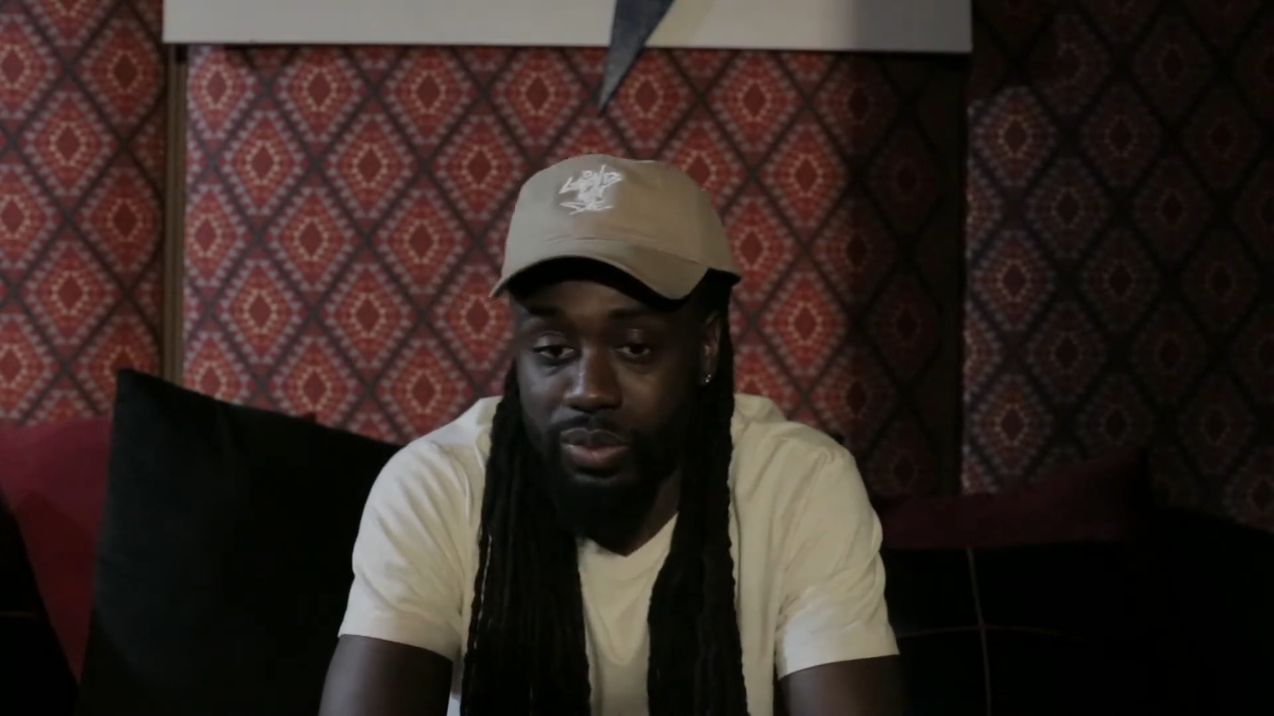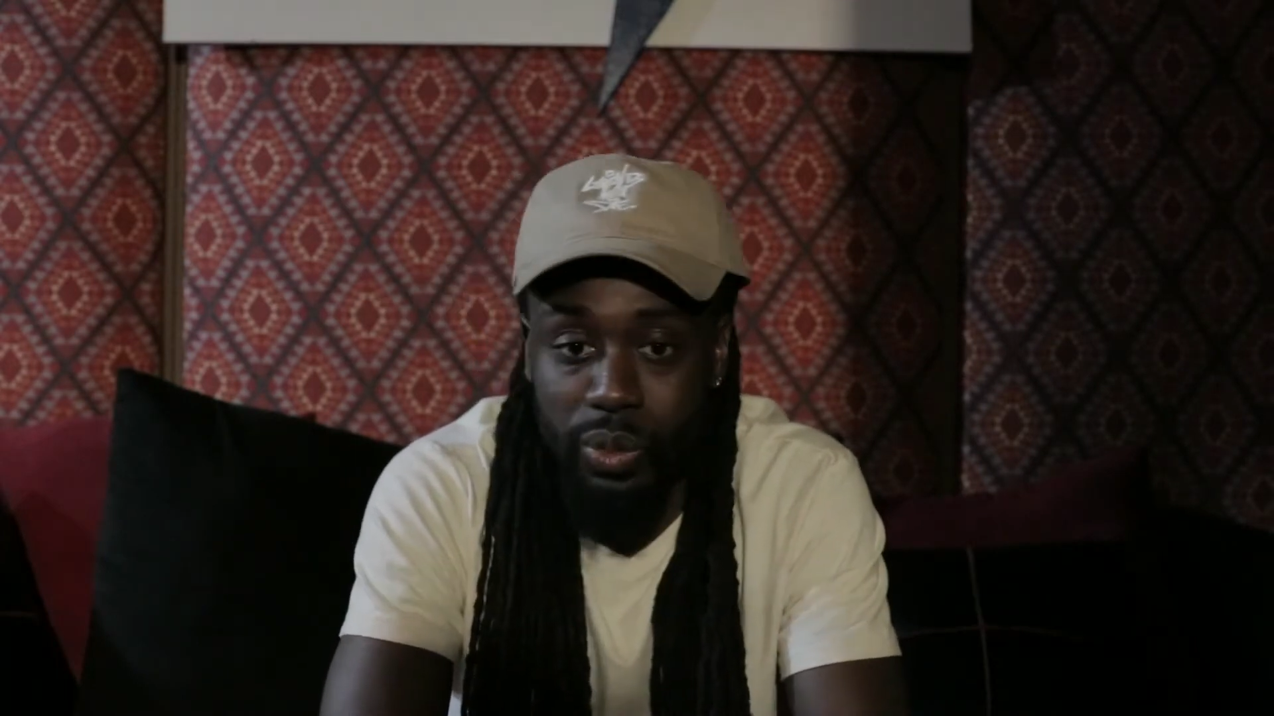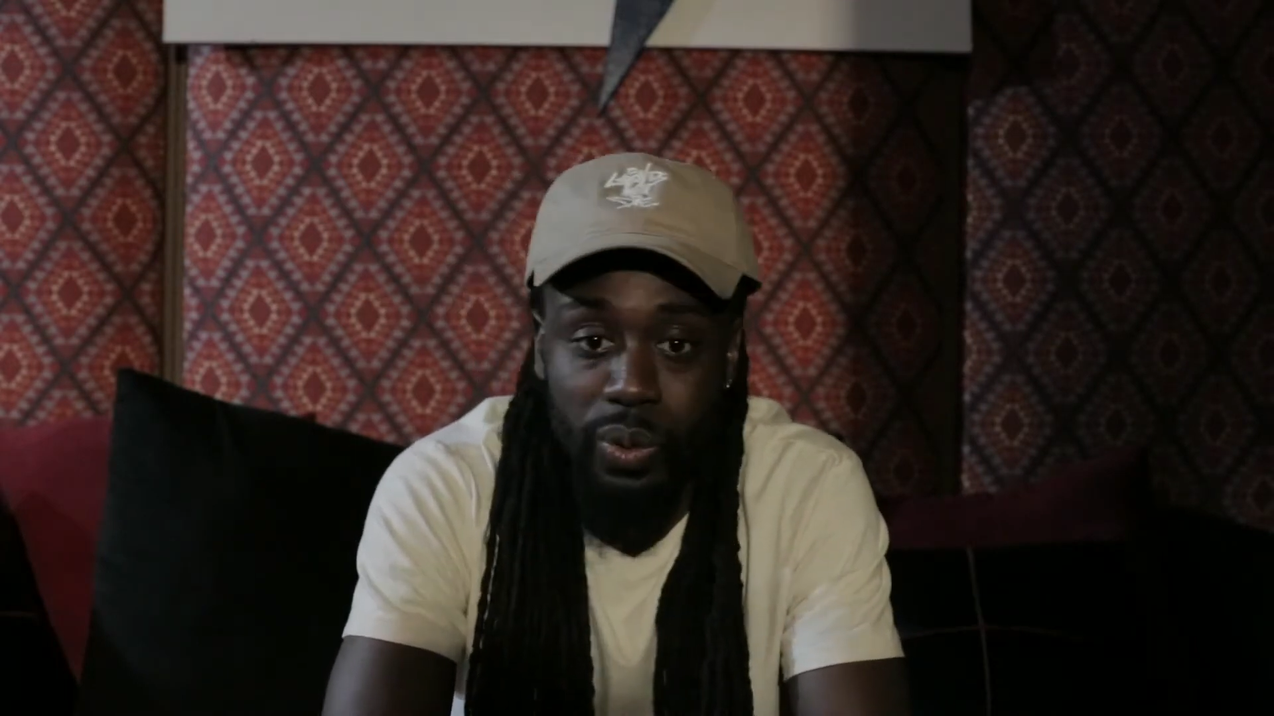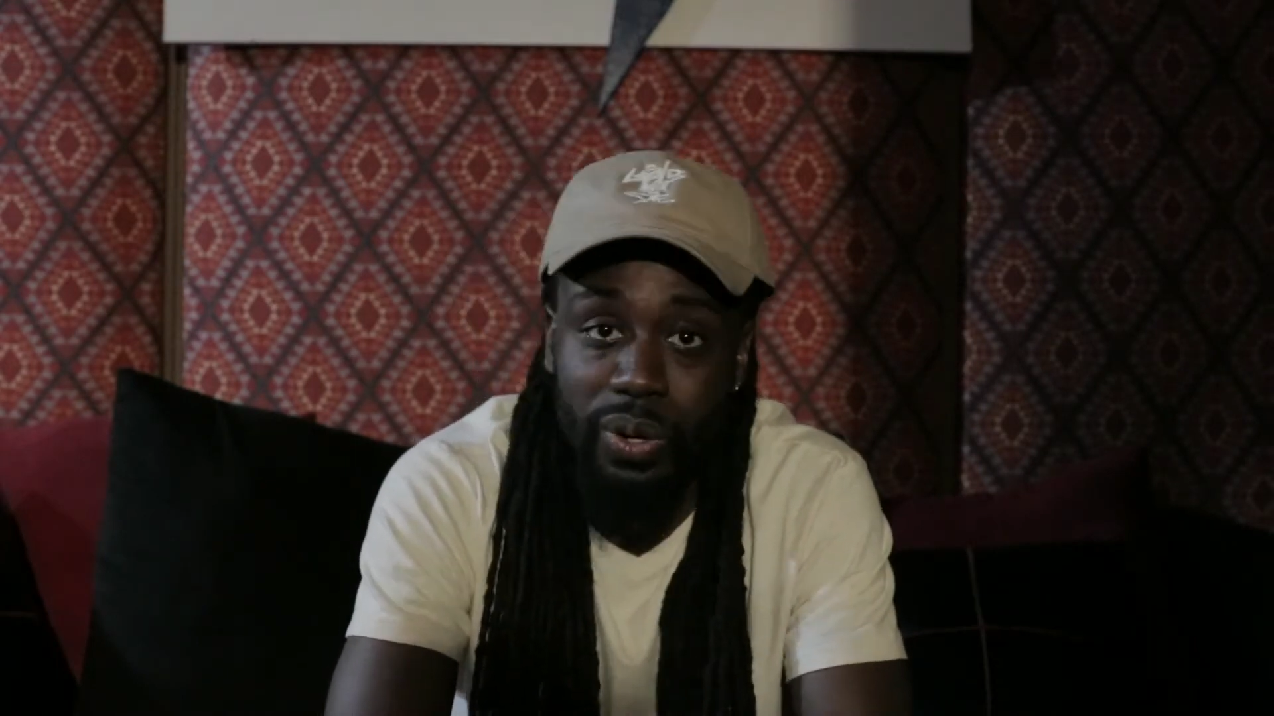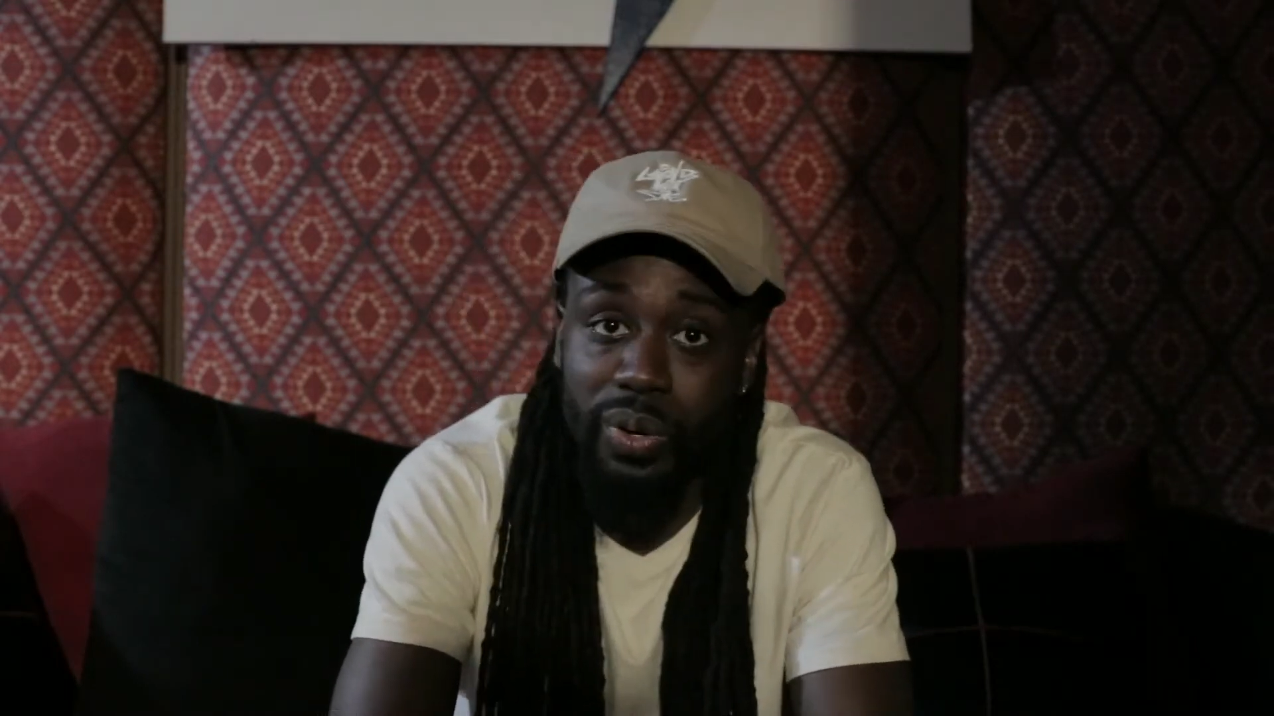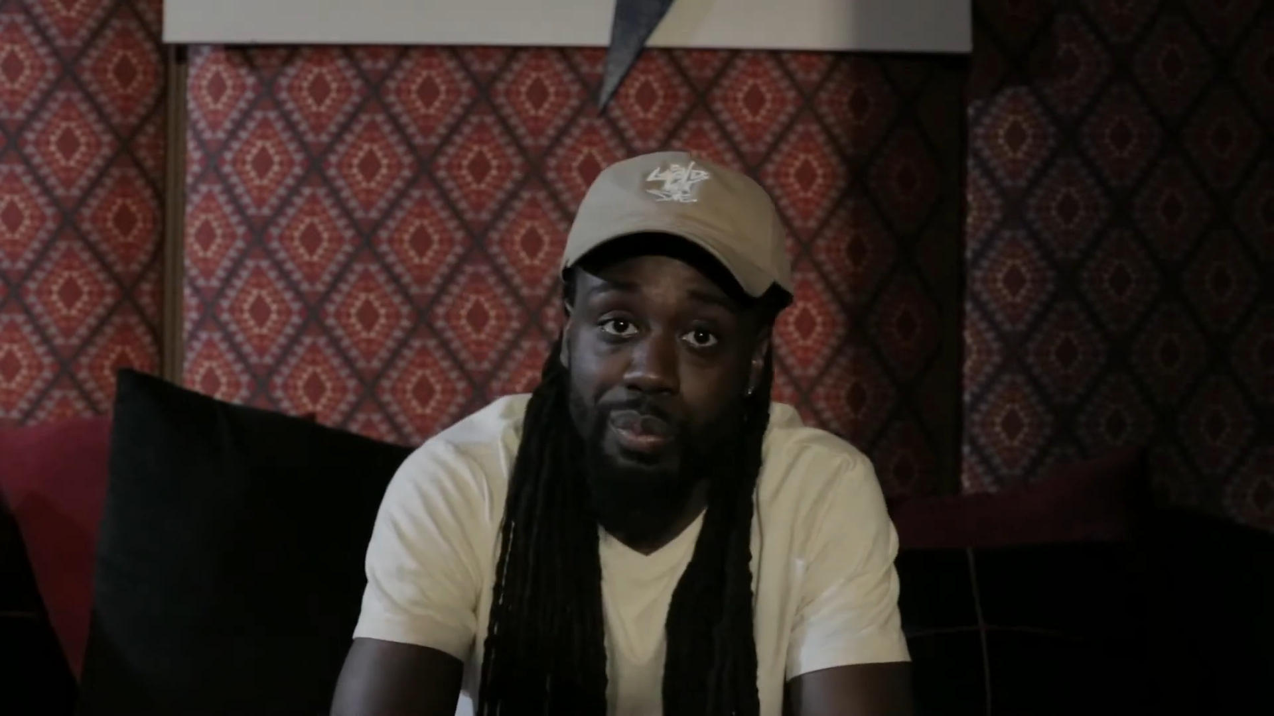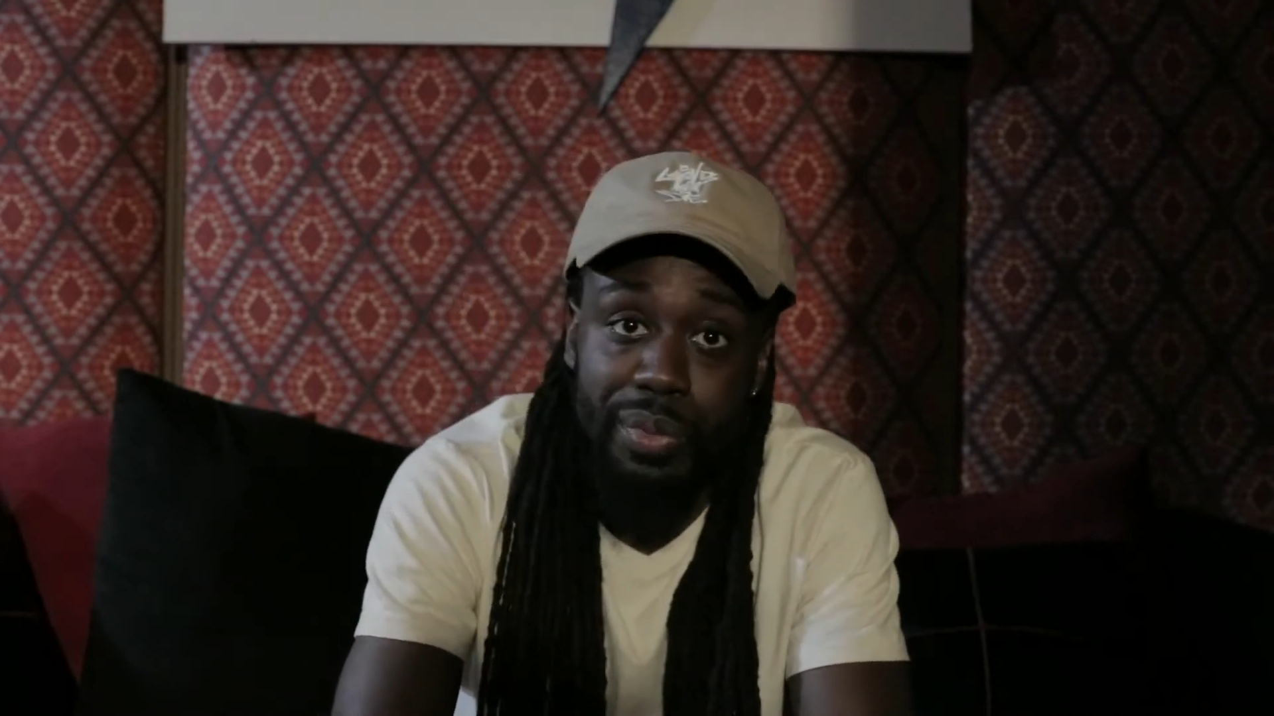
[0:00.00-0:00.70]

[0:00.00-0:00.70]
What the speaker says: going on a